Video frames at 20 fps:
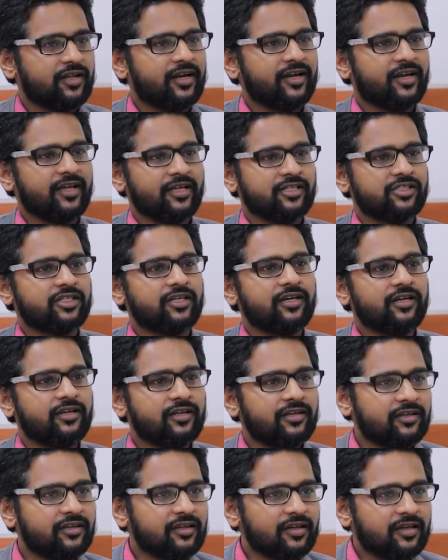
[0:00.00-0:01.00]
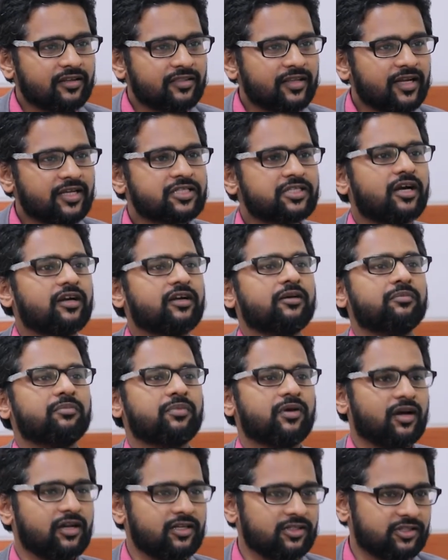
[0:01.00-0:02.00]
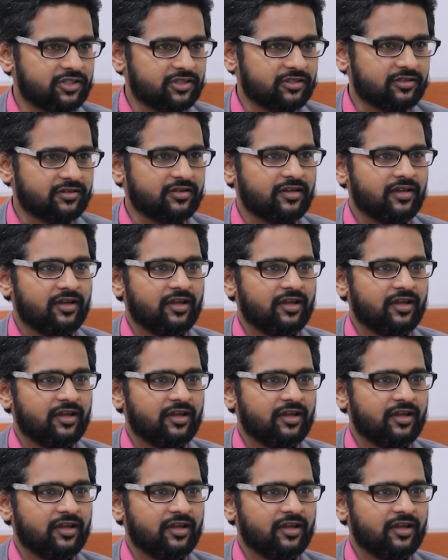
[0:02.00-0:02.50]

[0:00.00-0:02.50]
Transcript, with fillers: that agility, that startup culture,